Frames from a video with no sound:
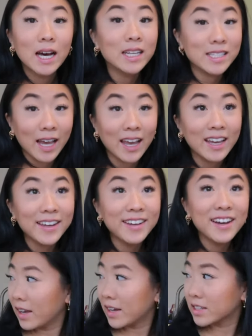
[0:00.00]
a
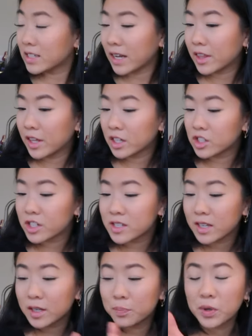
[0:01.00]
day. And I think
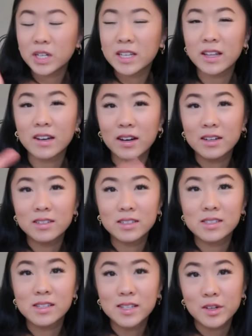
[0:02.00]
just like putting that
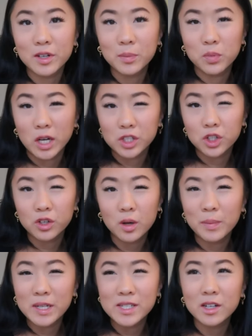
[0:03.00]
unnecessary pressure
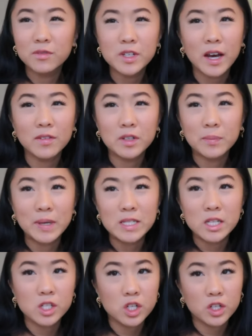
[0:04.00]
on myself to have an
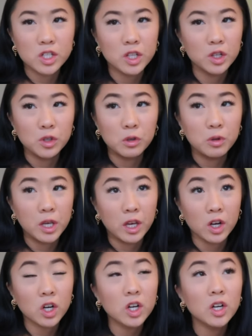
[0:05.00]
amazing start to the new
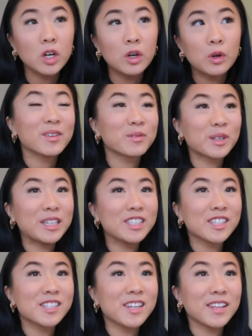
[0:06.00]
year, it really
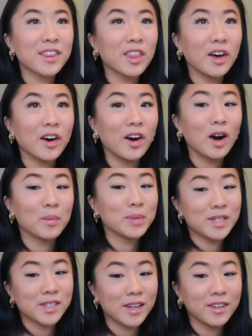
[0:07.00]
just did the
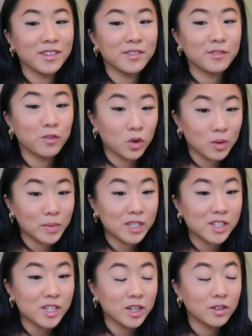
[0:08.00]
opposite for
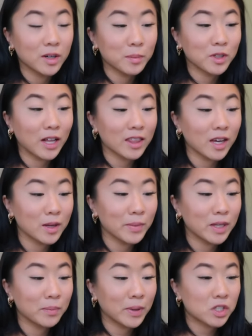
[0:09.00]
me. So I'm glad that I'm
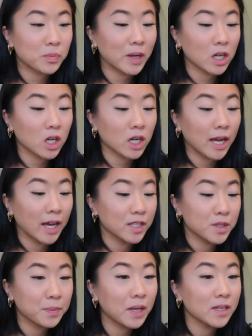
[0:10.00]
in a much better
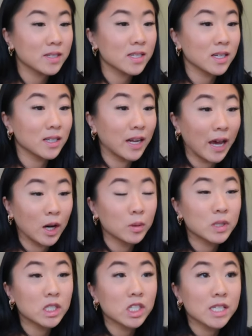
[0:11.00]
headspace
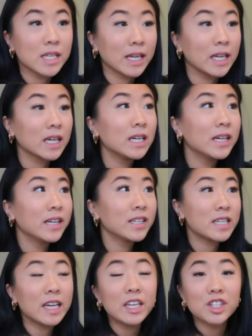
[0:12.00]
now to just like
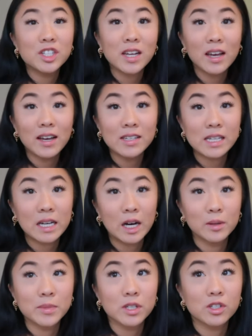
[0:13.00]
take each day as it
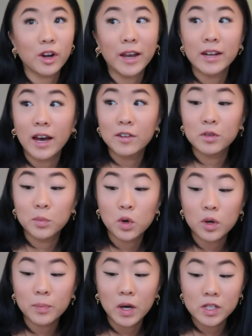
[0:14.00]
comes and try and have a
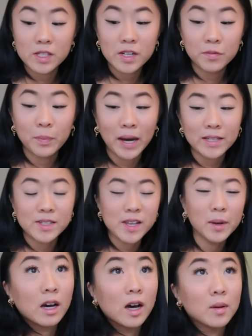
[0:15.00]
more positive
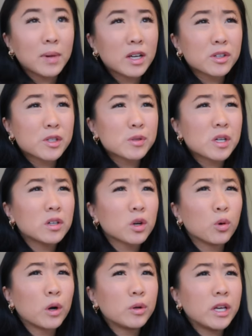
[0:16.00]
mindset. I also saw
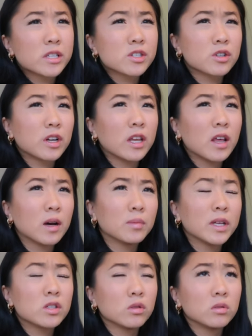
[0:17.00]
a quote yesterday that I'm
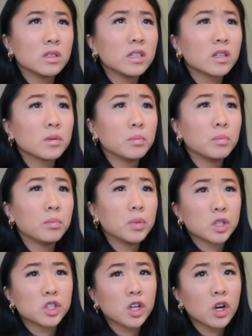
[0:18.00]
like totally gonna
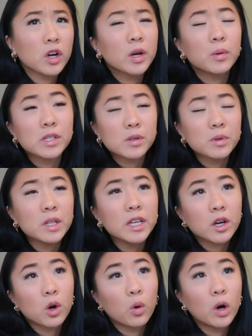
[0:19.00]
butcher. It wasn't
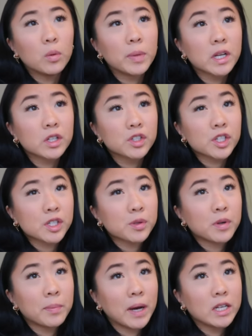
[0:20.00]
really a quote, but it was just
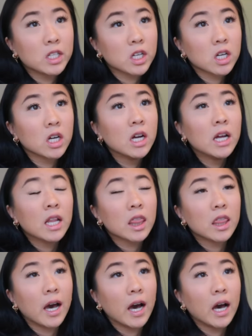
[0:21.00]
a reminder
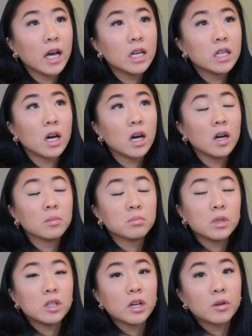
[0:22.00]
that,
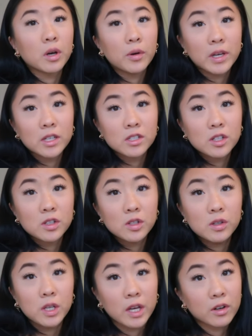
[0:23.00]
you know, going into the
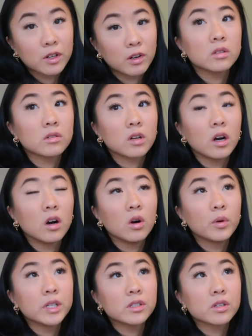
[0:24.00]
new year, you're not
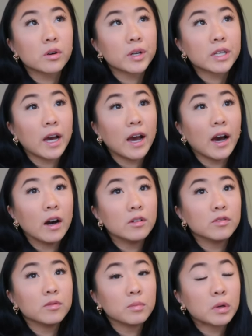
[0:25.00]
always going to
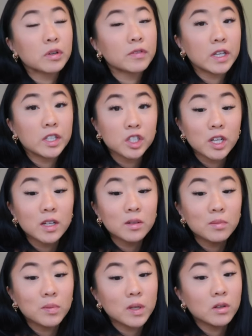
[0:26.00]
have
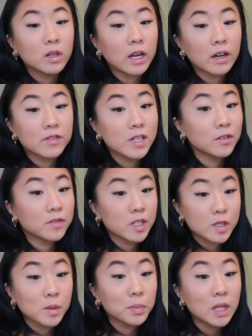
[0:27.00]
motivation, but you can have
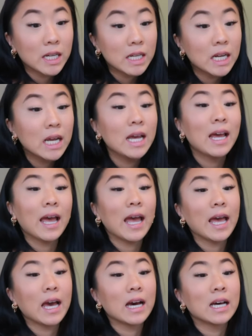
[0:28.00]
self-discipline.
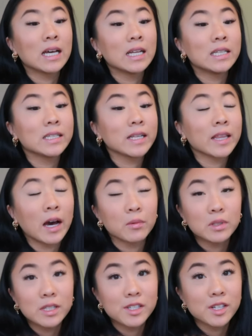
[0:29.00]
And that
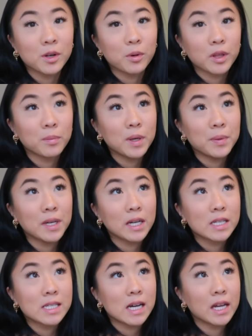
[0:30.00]
really stuck with me
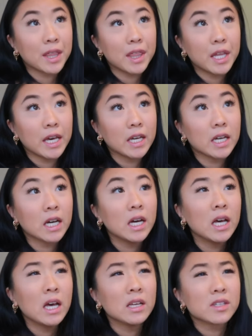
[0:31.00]
because I think
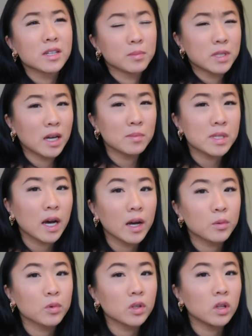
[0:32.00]
sometimes I
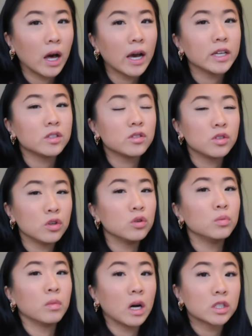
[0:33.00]
rely
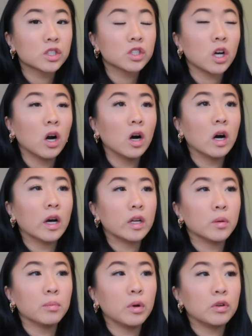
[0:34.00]
too much
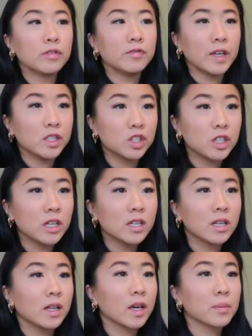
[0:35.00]
on
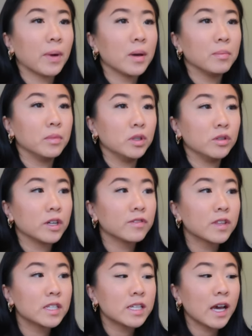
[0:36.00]
motivation and like my mood
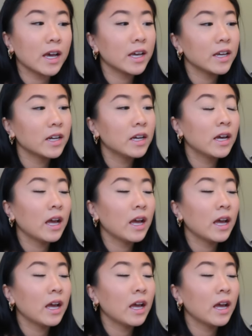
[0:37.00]
of the day.